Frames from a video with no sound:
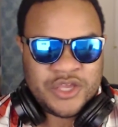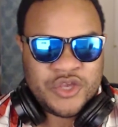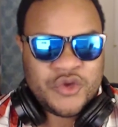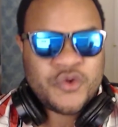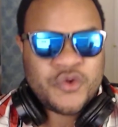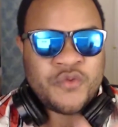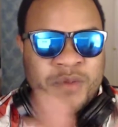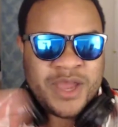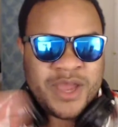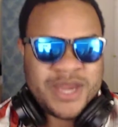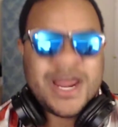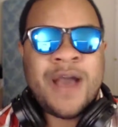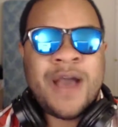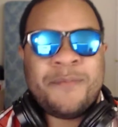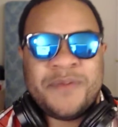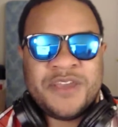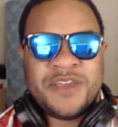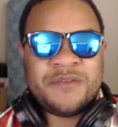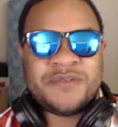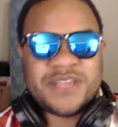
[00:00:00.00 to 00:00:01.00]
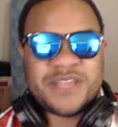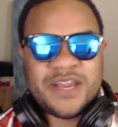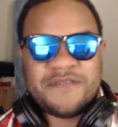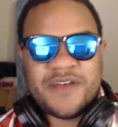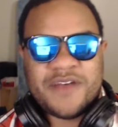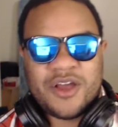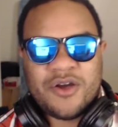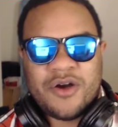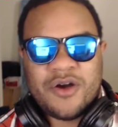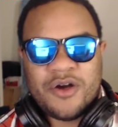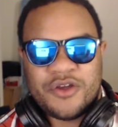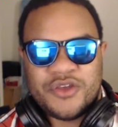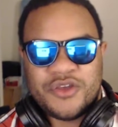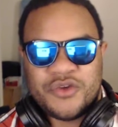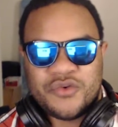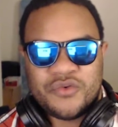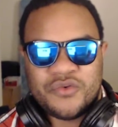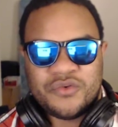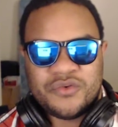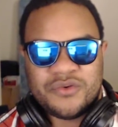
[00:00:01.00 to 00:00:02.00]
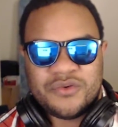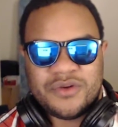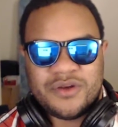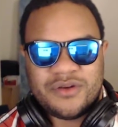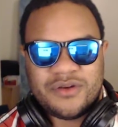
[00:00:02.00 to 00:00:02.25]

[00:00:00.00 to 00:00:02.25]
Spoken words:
you may not be upset if I call you